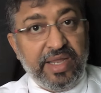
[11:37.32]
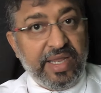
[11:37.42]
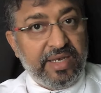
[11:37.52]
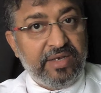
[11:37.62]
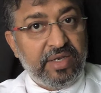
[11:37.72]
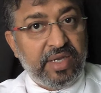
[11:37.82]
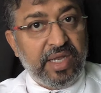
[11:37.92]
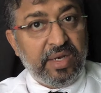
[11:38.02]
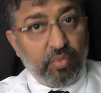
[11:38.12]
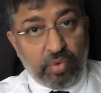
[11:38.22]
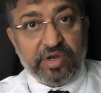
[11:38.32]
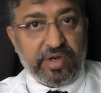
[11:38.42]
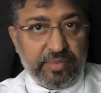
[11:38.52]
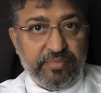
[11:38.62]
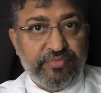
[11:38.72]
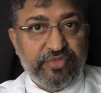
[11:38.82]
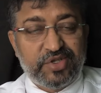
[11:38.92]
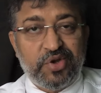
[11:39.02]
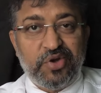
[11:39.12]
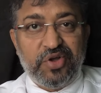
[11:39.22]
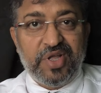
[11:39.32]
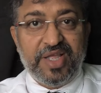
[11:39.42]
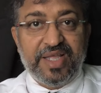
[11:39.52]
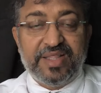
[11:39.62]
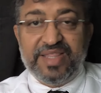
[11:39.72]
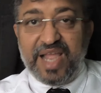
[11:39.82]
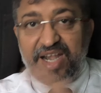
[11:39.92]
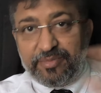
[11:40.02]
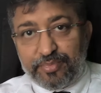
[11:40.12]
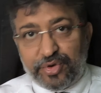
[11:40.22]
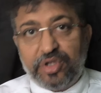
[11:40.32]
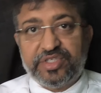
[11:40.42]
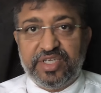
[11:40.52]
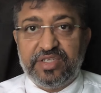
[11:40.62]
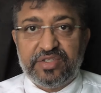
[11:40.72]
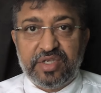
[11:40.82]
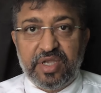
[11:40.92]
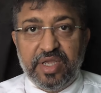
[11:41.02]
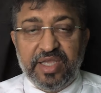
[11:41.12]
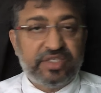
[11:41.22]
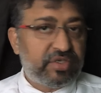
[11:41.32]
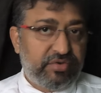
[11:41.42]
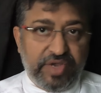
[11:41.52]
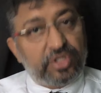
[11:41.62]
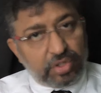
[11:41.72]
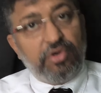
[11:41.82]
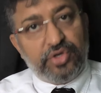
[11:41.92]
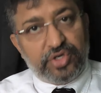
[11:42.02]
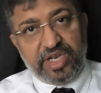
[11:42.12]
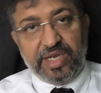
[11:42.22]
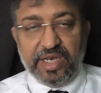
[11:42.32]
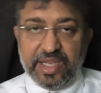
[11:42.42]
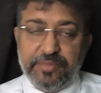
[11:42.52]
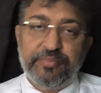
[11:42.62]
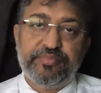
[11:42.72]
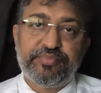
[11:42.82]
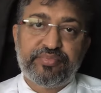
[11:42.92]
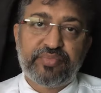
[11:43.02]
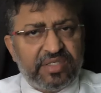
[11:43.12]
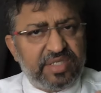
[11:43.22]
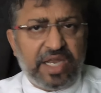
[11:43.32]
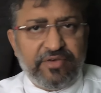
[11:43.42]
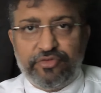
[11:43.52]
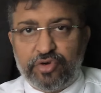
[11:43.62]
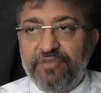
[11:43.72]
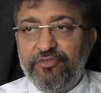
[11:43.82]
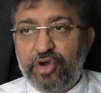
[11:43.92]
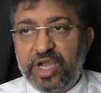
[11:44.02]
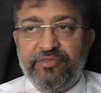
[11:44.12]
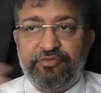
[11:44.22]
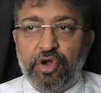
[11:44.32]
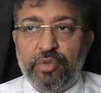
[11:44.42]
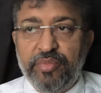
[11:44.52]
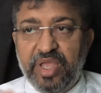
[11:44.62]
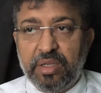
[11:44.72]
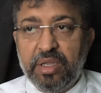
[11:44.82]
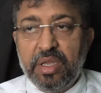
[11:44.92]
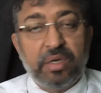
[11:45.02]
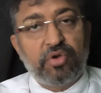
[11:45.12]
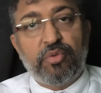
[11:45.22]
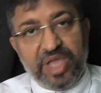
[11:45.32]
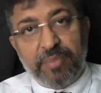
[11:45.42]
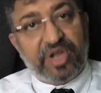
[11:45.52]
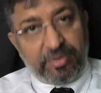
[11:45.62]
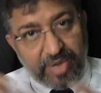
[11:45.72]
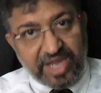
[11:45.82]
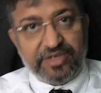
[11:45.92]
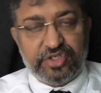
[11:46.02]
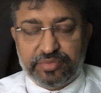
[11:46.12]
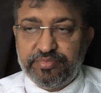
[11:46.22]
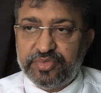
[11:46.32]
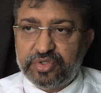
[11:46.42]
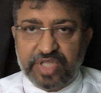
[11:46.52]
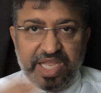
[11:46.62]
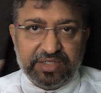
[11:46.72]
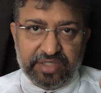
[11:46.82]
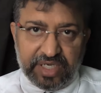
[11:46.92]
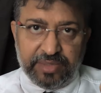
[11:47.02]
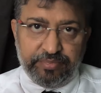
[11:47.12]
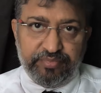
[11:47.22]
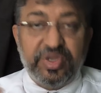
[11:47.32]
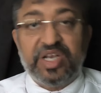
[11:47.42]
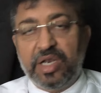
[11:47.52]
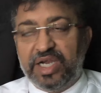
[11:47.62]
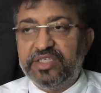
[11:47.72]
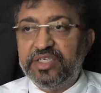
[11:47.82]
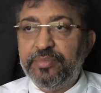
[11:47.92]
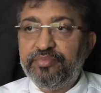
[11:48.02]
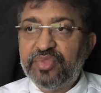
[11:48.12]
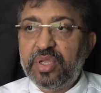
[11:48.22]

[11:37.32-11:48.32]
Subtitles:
in water. So that process is called solution annealing. This is done to avoid forming chromium carbides. So that's the metallurgy.